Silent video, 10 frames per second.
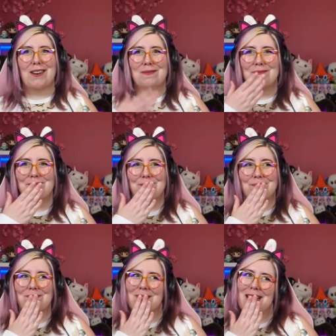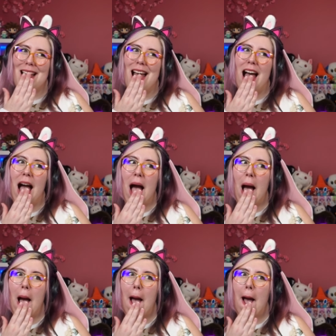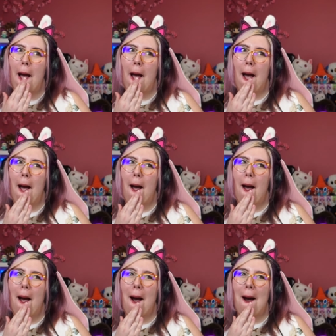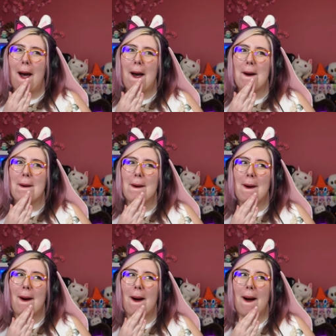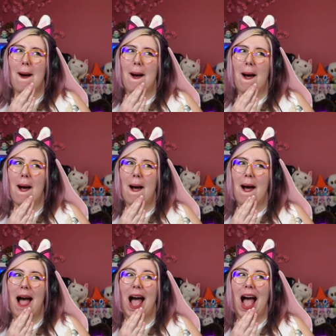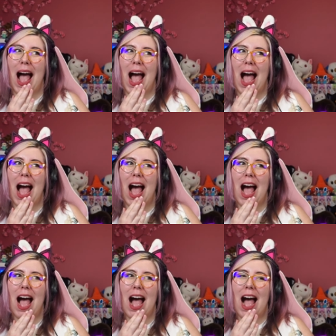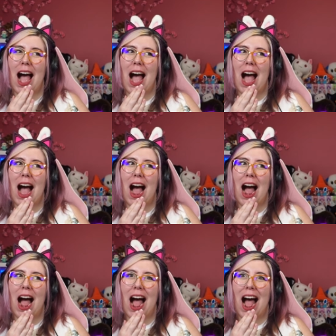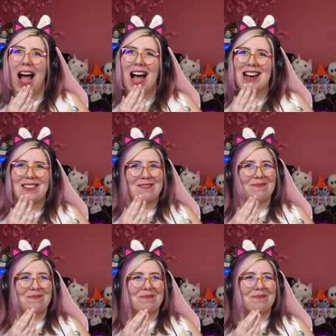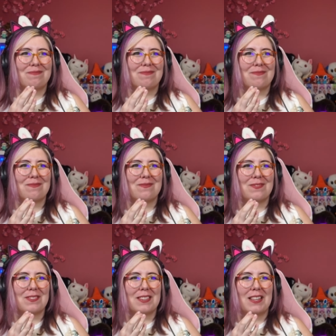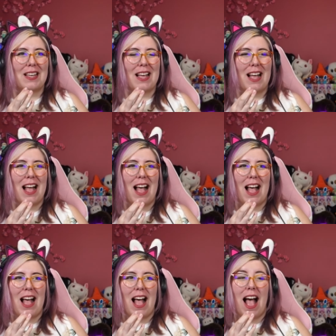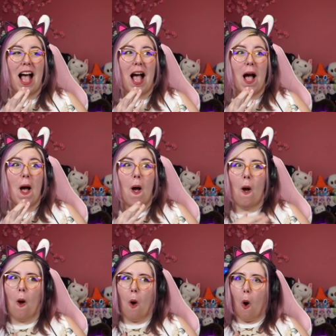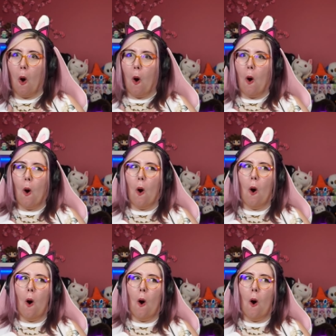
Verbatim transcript: capable of a fair fight with the new holder of the Bee Miraculous. Oh. How dare you? I'm the one and only Queen Bee. Oh, you were. But I am the real Queen Bee now. Ooh.